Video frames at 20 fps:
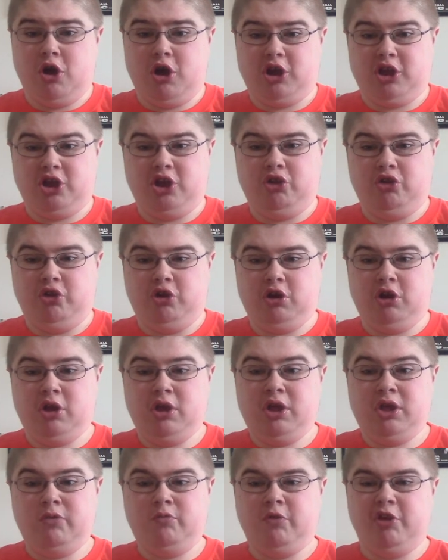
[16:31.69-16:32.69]
Killer,
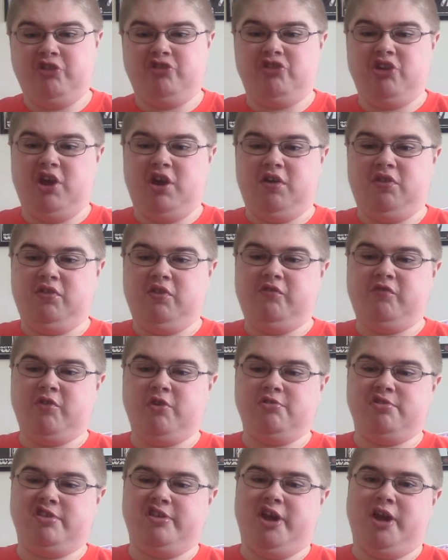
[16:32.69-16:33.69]
which the
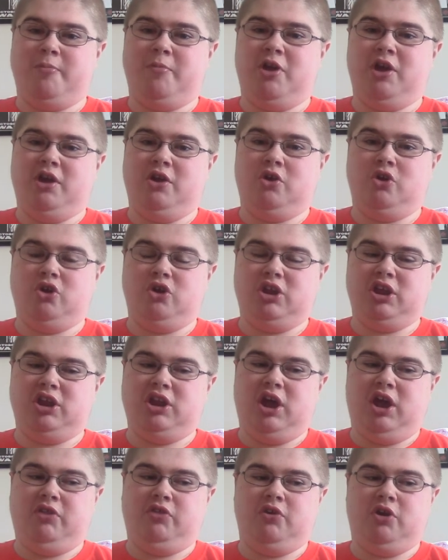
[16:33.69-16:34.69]
first time I heard
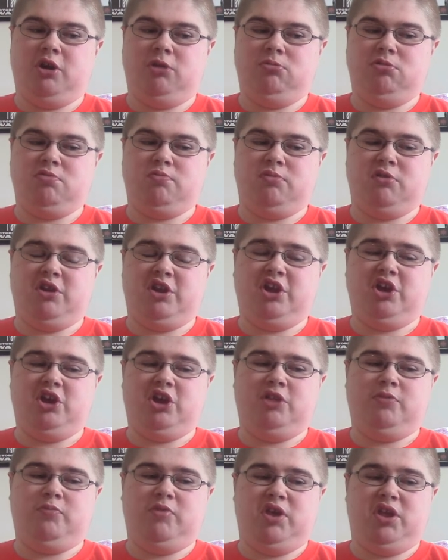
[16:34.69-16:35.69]
it, I thought it was pretty
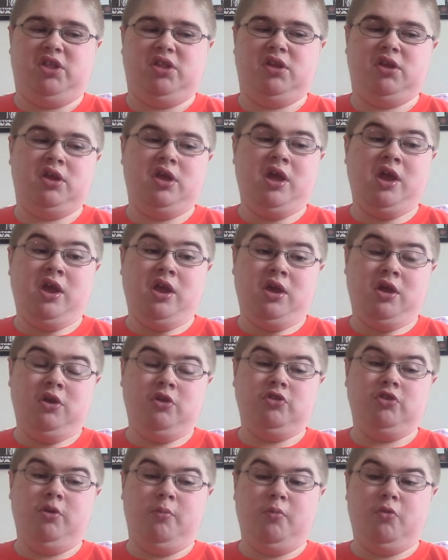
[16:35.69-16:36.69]
good, but
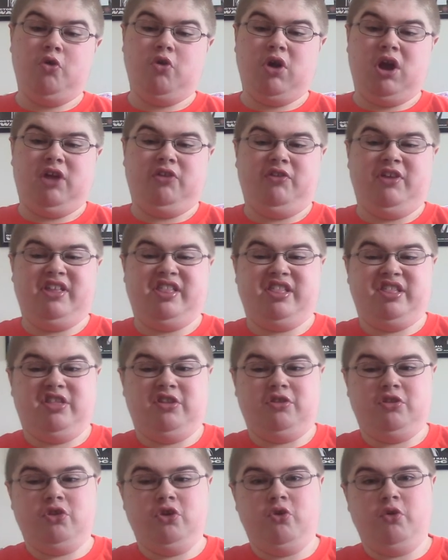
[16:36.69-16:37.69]
the more I
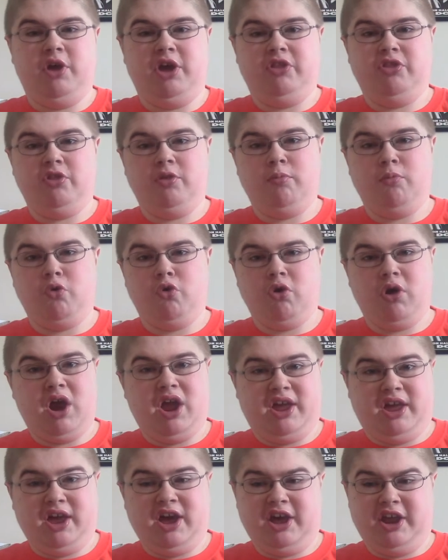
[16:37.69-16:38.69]
listen to it, the more
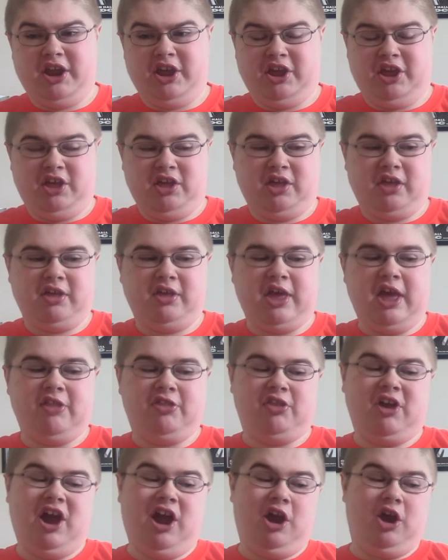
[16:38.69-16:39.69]
I kind of
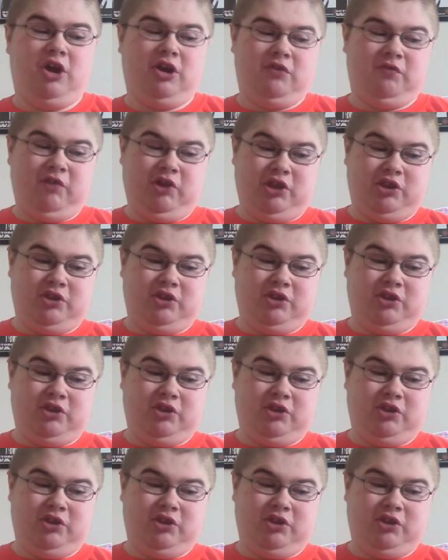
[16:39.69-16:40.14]
get tired of